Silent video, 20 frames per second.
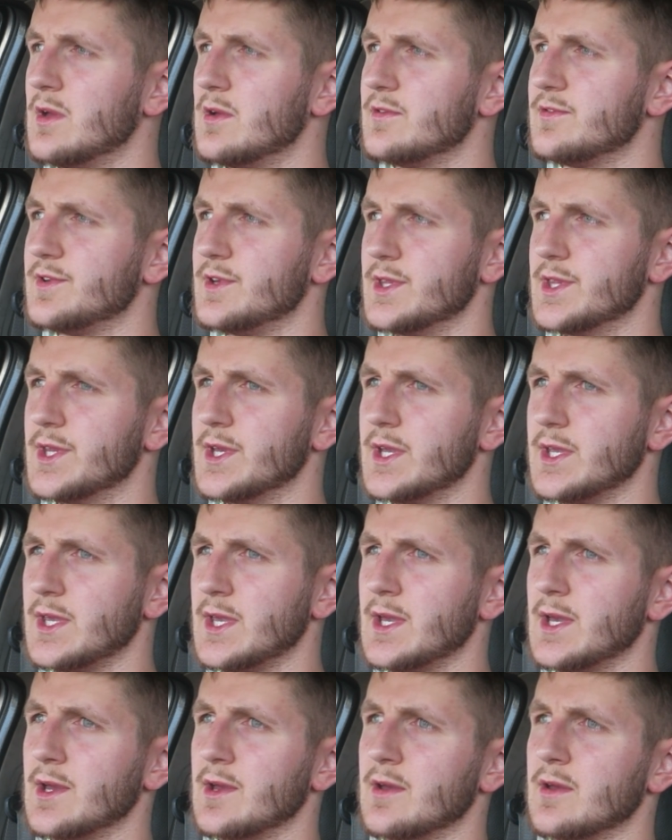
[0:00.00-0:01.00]
for the
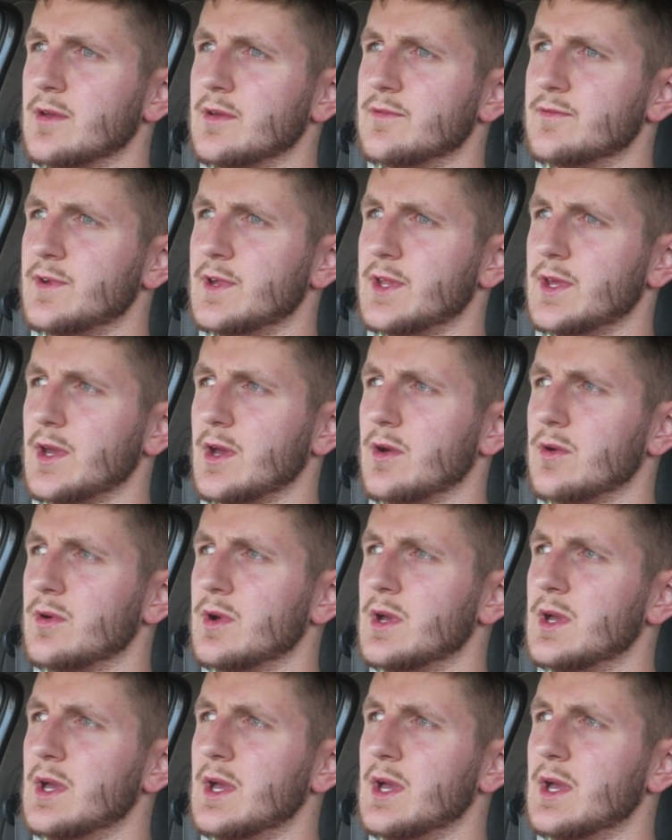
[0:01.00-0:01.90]
year video,